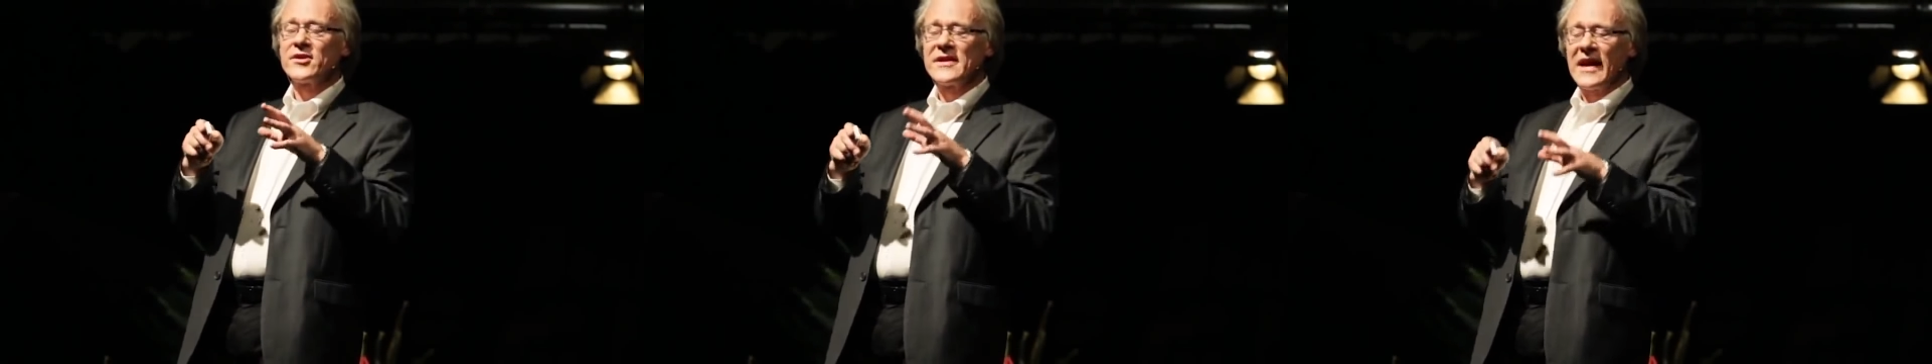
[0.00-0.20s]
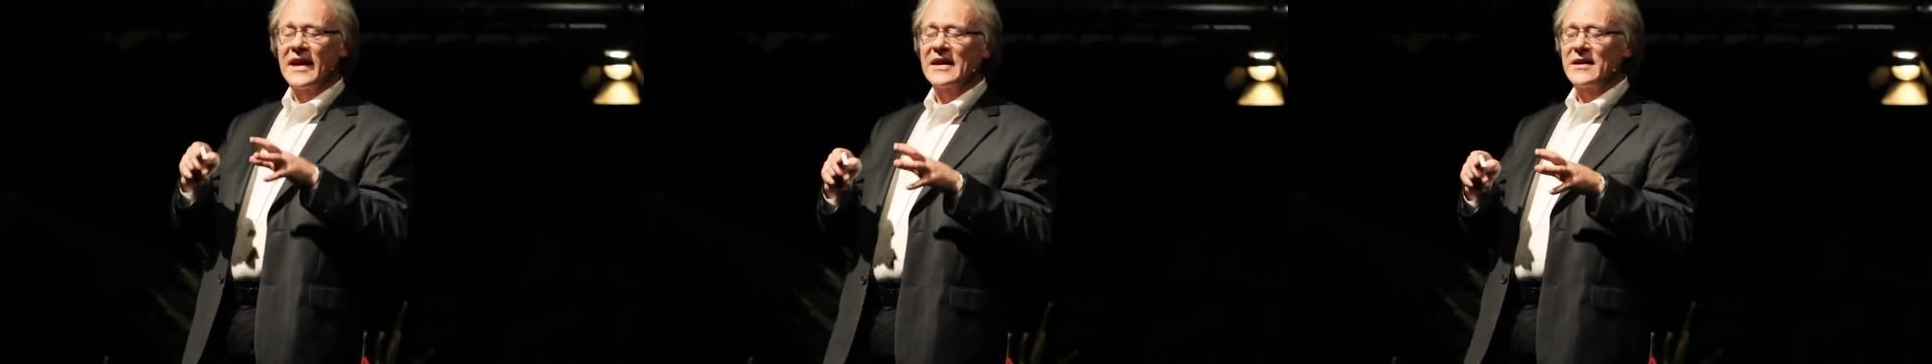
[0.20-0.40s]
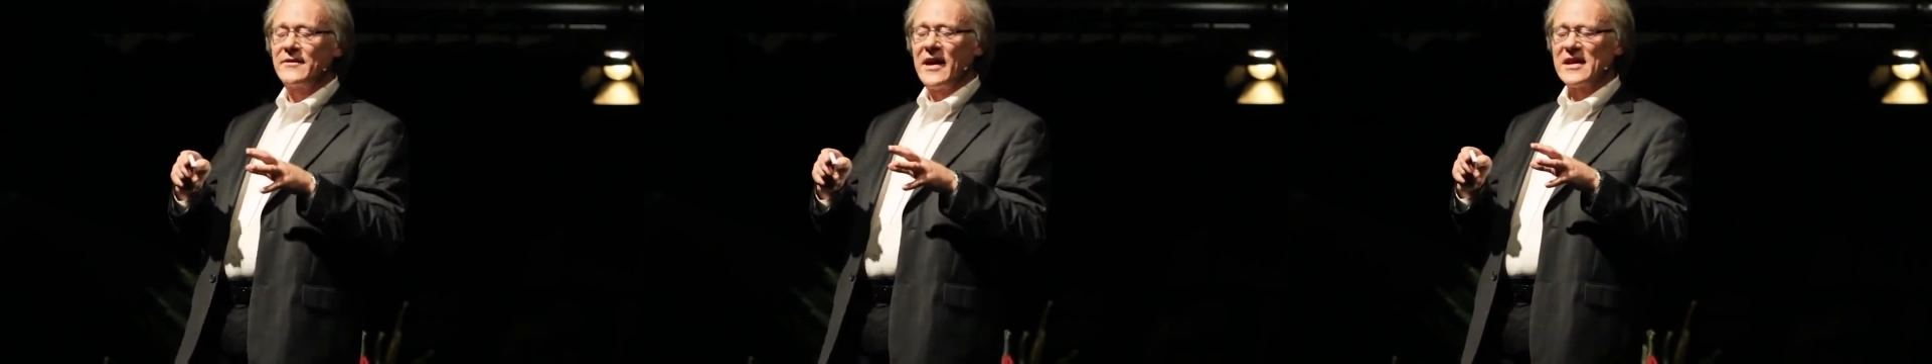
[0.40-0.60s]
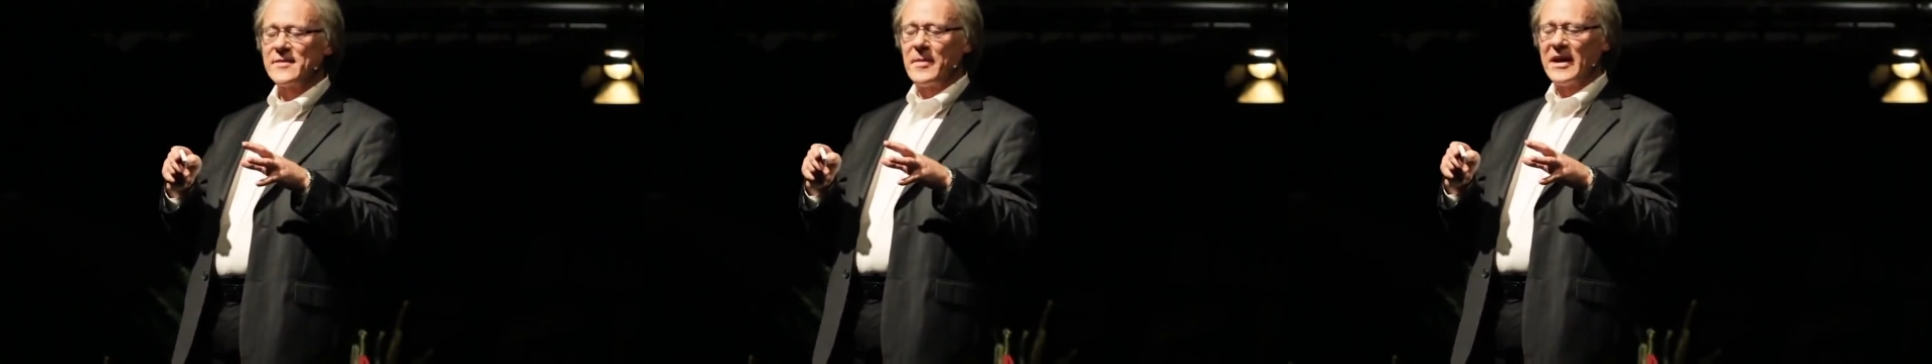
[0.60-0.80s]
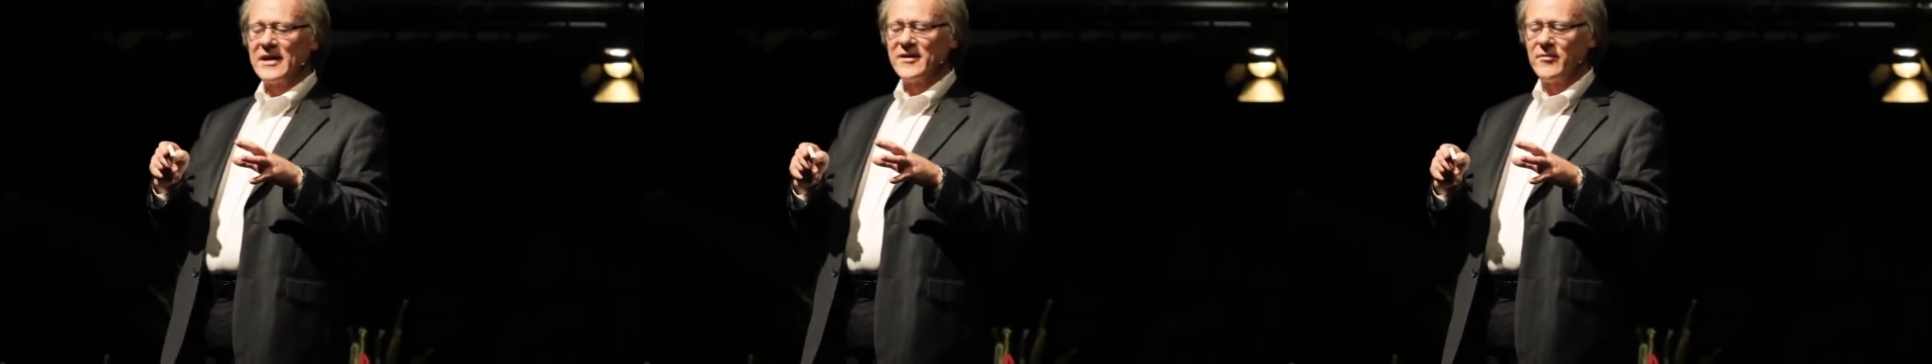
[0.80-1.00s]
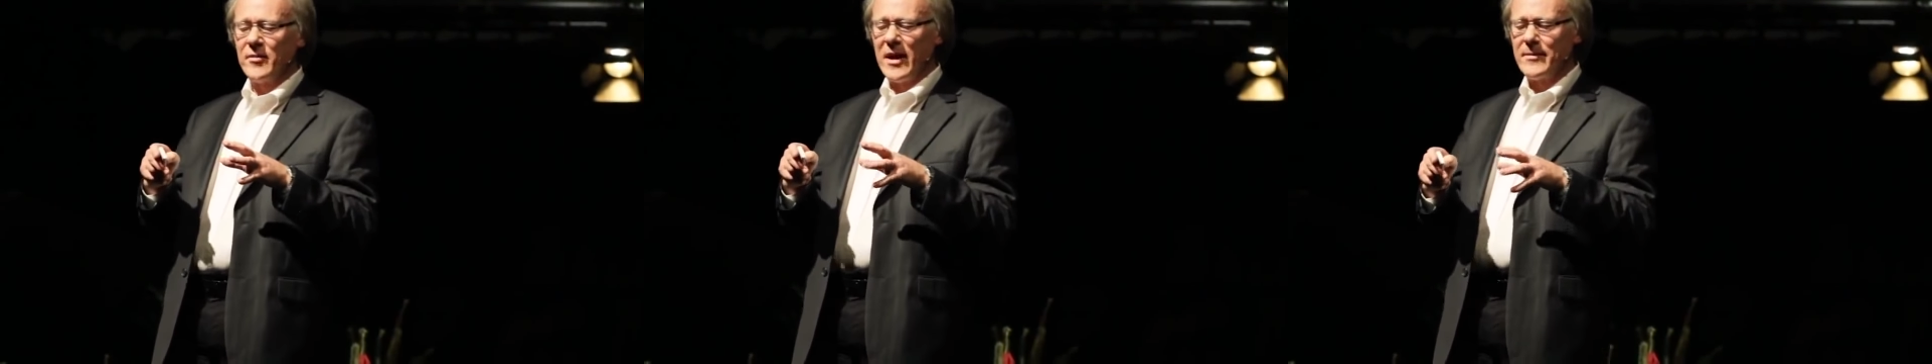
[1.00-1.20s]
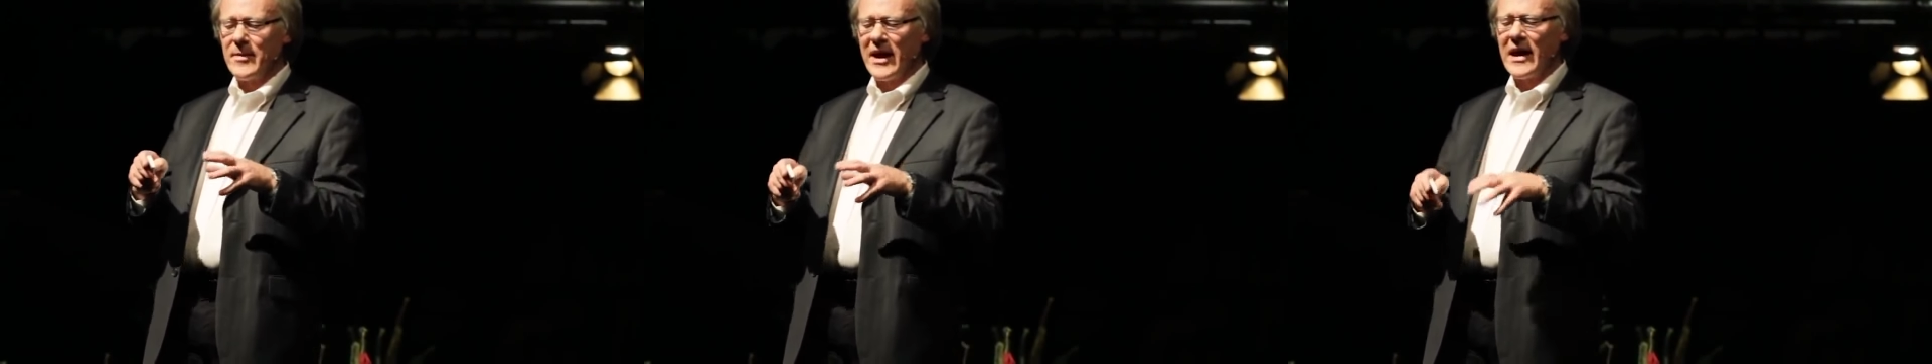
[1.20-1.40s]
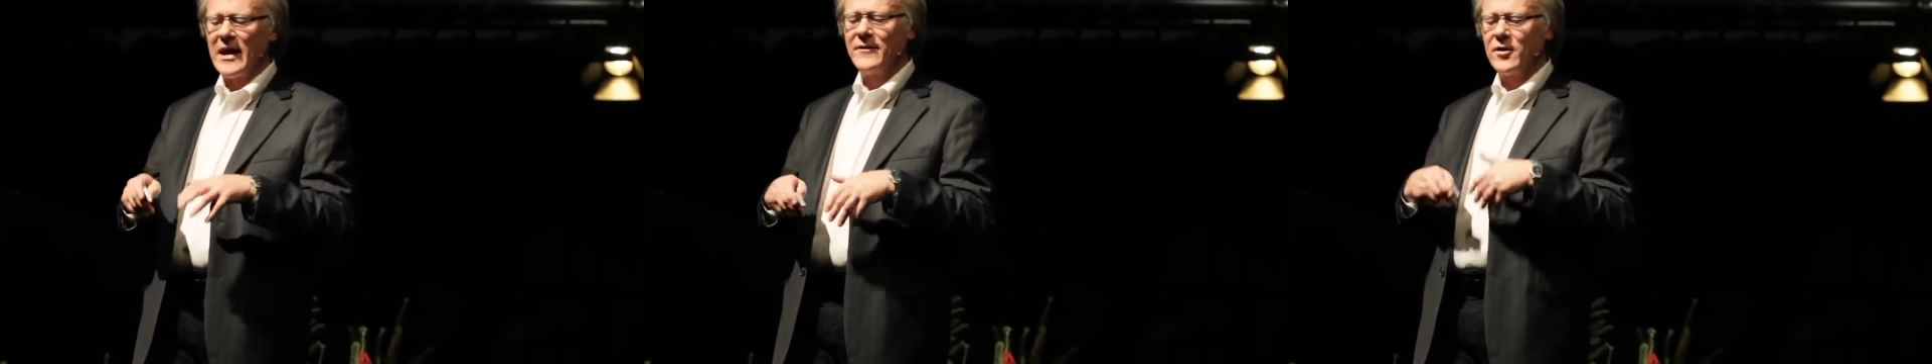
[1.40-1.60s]
those negative aspects of
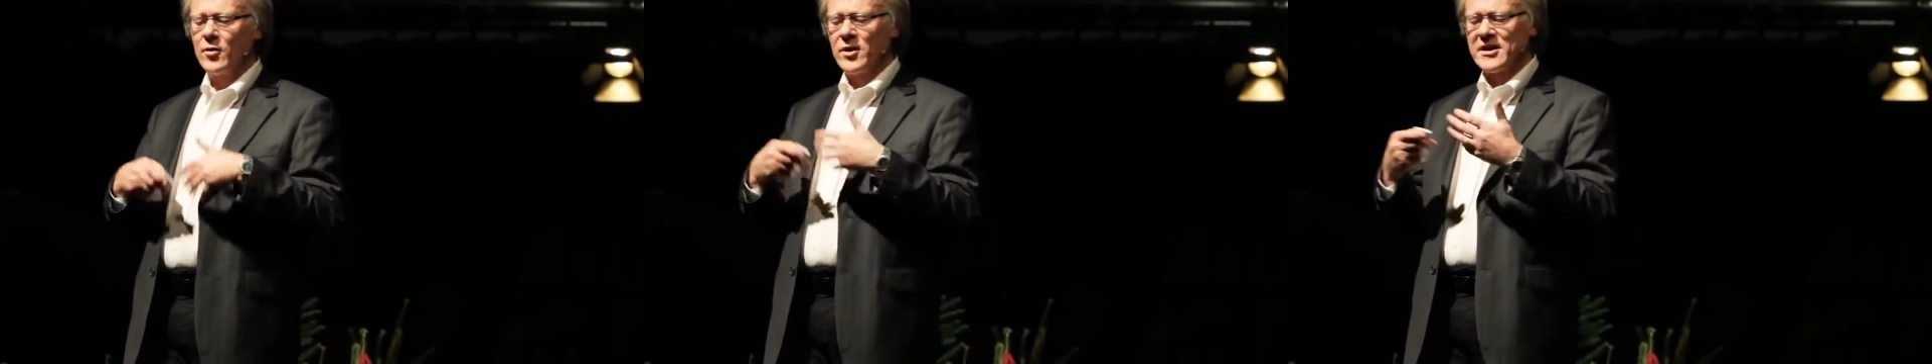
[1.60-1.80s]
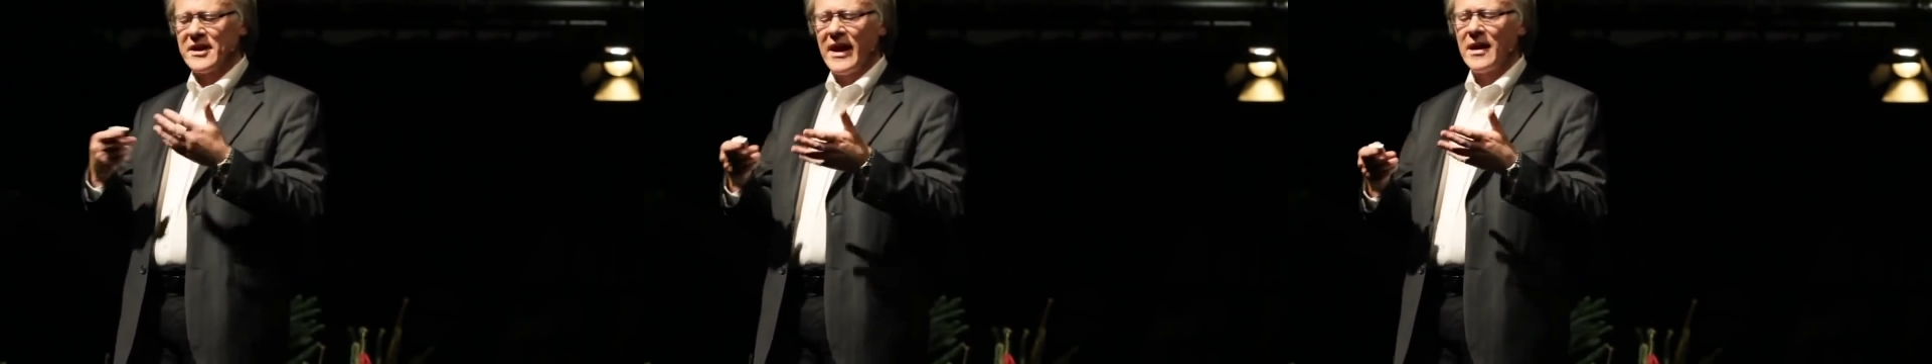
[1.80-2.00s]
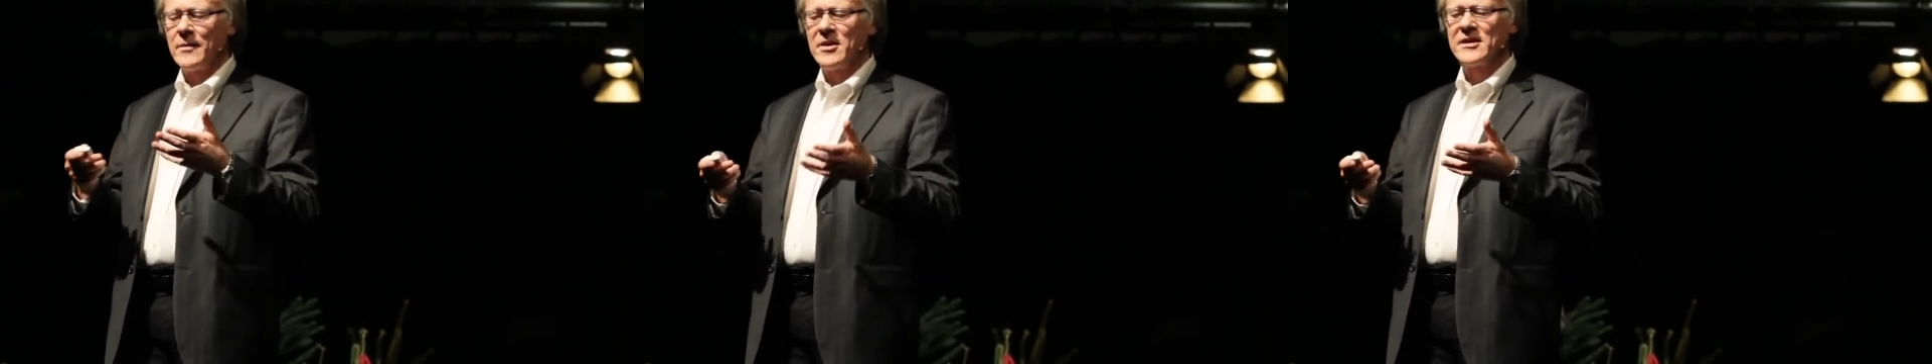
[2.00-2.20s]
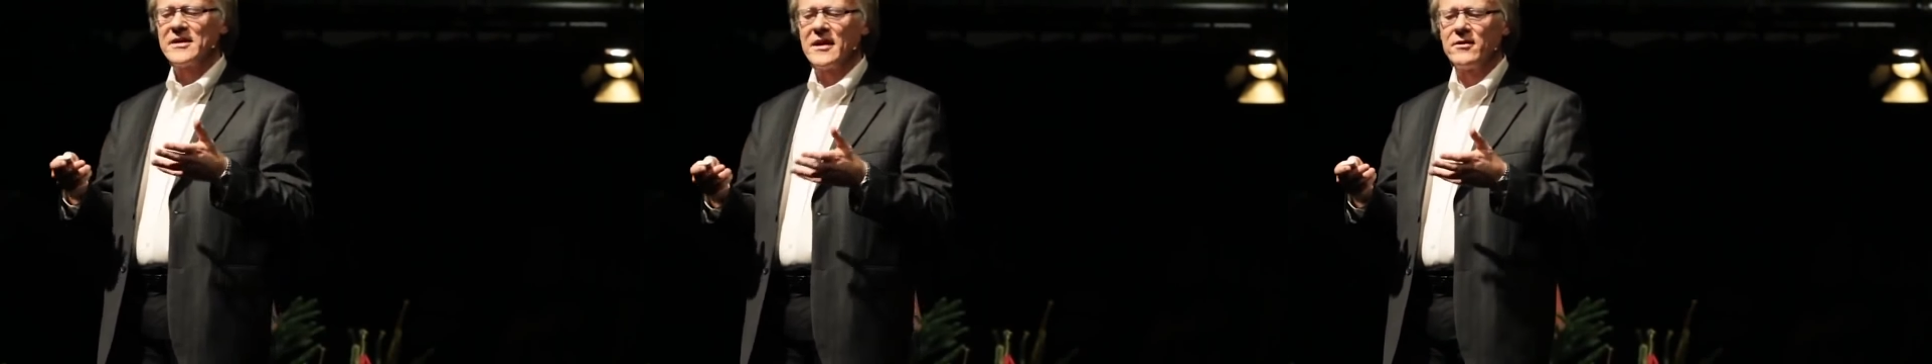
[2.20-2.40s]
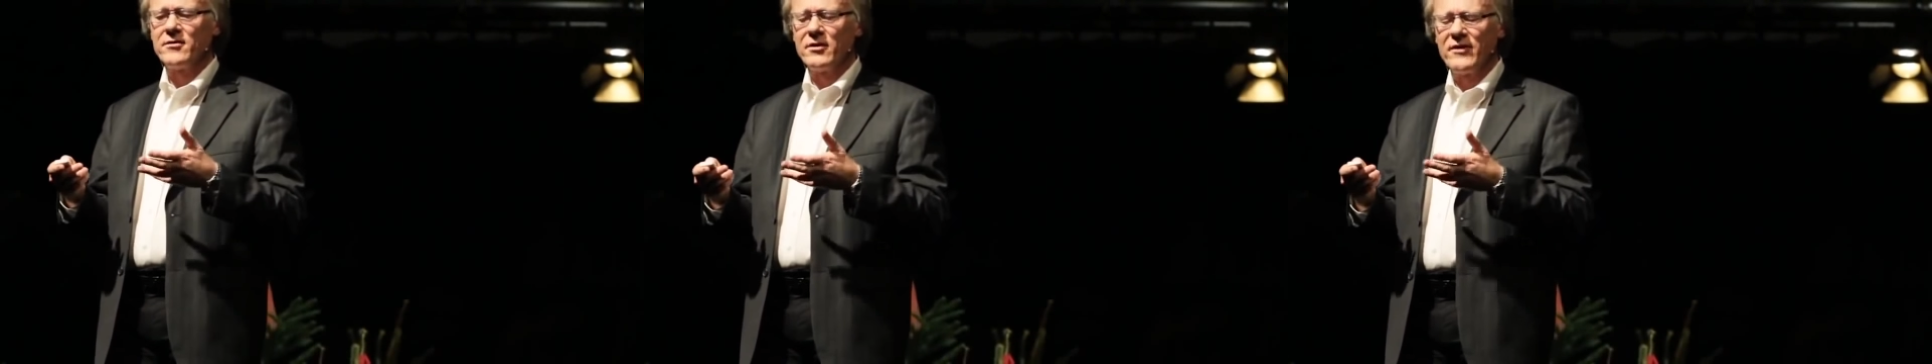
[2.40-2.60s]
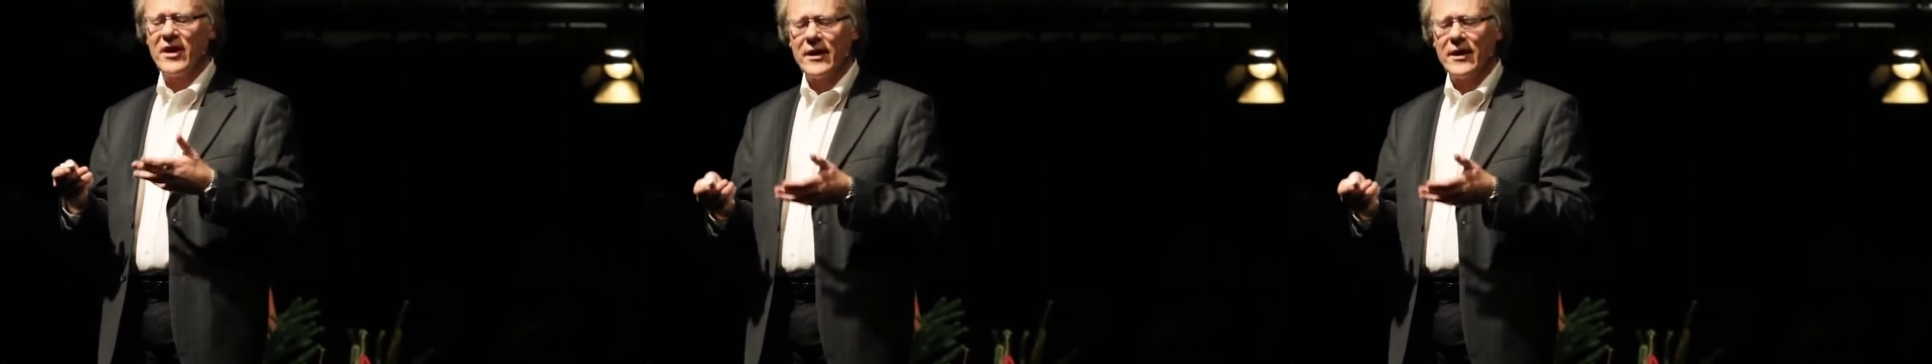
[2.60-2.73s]
my behavior which cannabis had